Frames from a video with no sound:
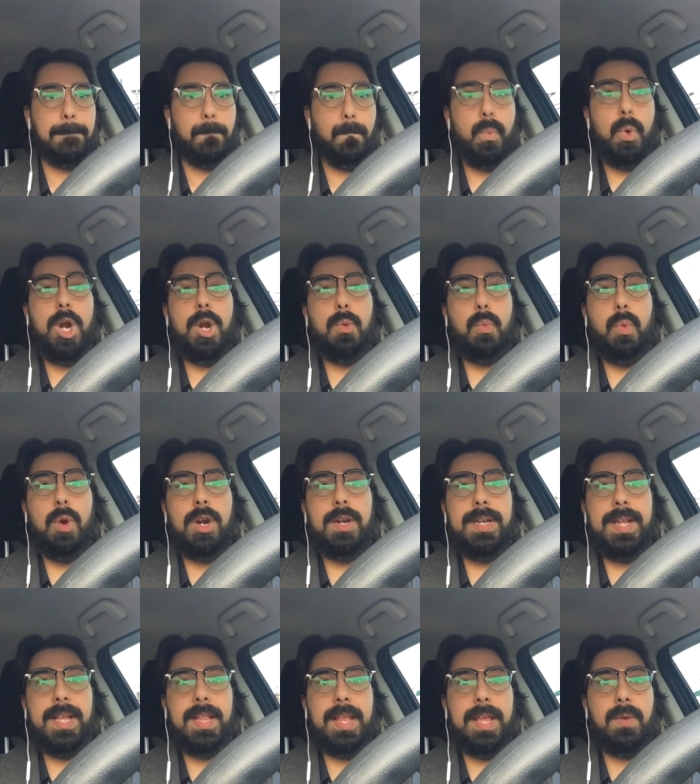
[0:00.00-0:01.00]
We're, we're
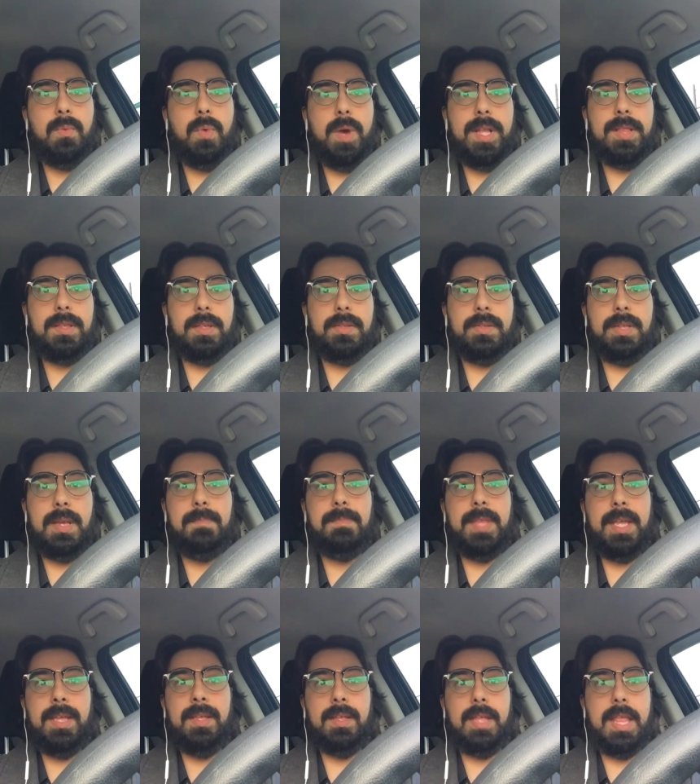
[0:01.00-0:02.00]
dealing with
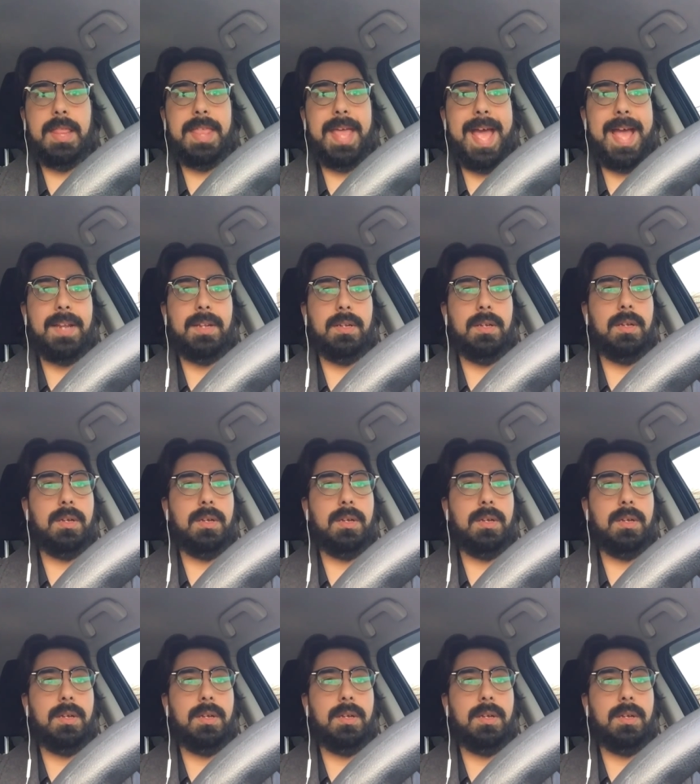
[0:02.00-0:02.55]
something that